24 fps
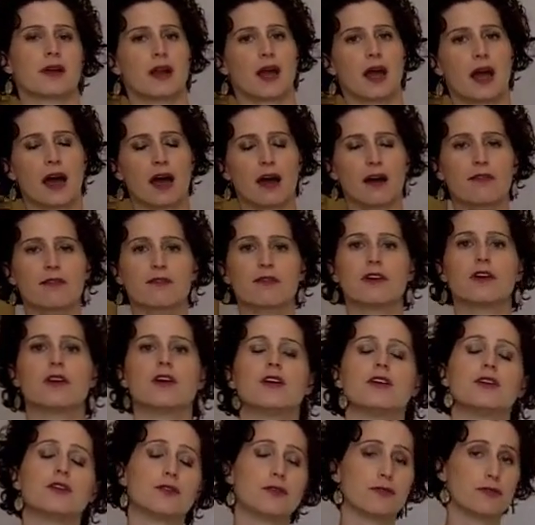in half,
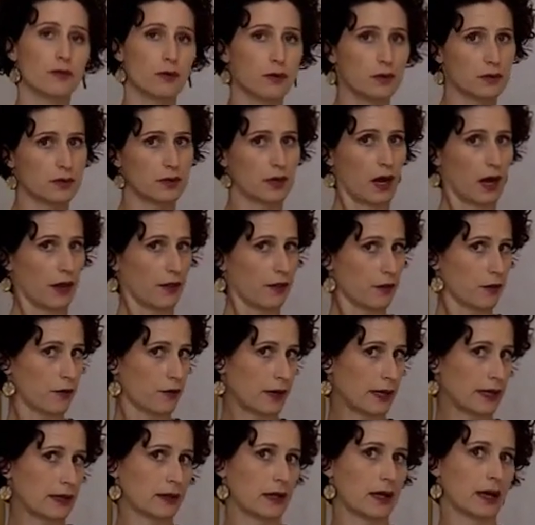you fold it on the
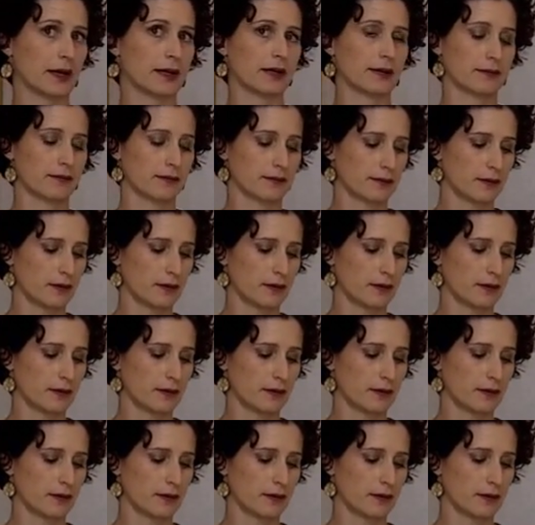grain line.